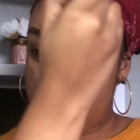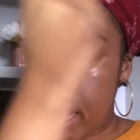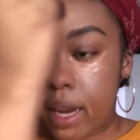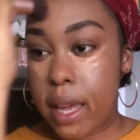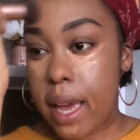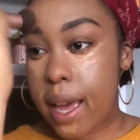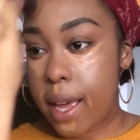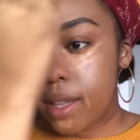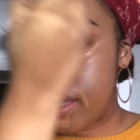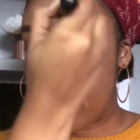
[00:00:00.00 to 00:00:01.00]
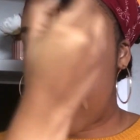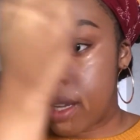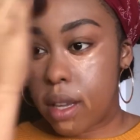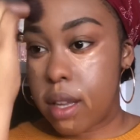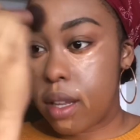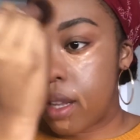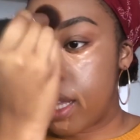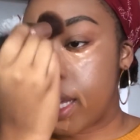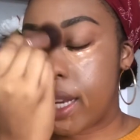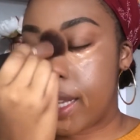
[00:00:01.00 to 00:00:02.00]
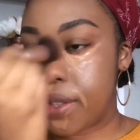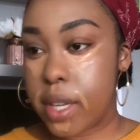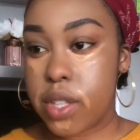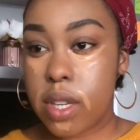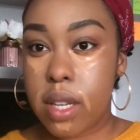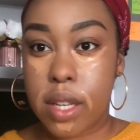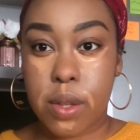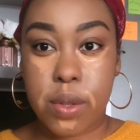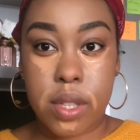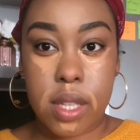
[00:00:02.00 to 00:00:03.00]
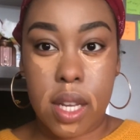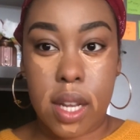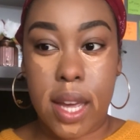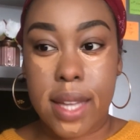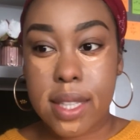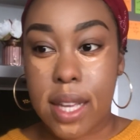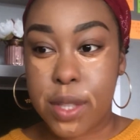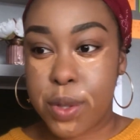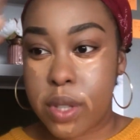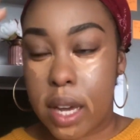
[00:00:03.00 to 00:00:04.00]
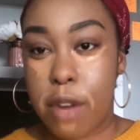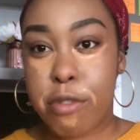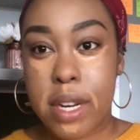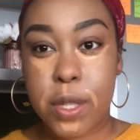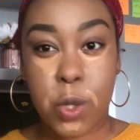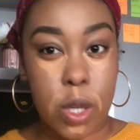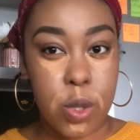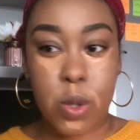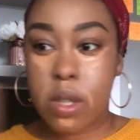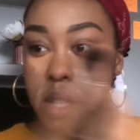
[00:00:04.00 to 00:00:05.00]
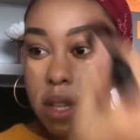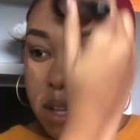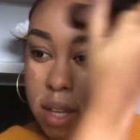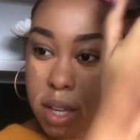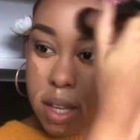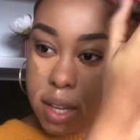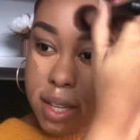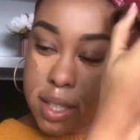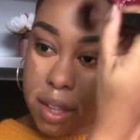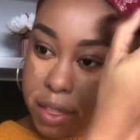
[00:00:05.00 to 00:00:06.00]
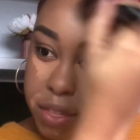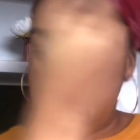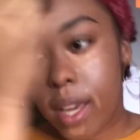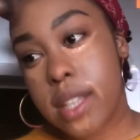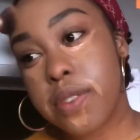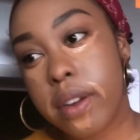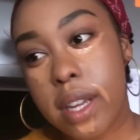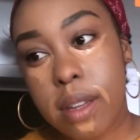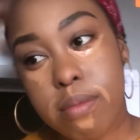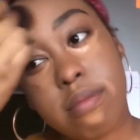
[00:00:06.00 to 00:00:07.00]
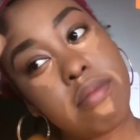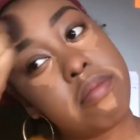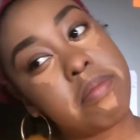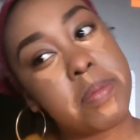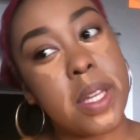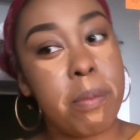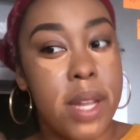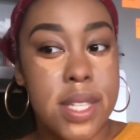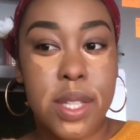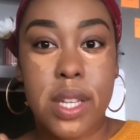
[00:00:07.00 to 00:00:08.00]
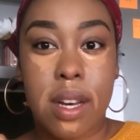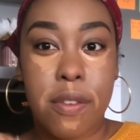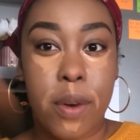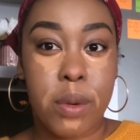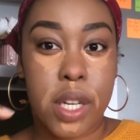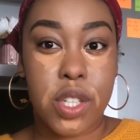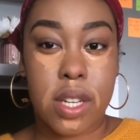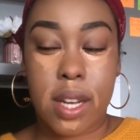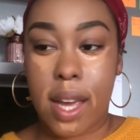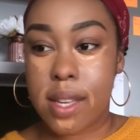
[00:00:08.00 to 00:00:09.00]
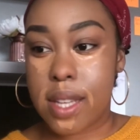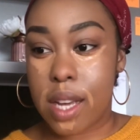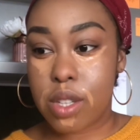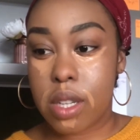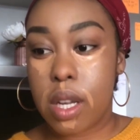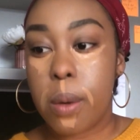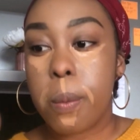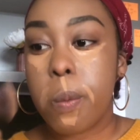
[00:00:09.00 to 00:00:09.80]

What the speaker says: and it adds, like in that section, like you see it has like a really subtle, it's not thick, it's very, it blends into that foundation nice actually.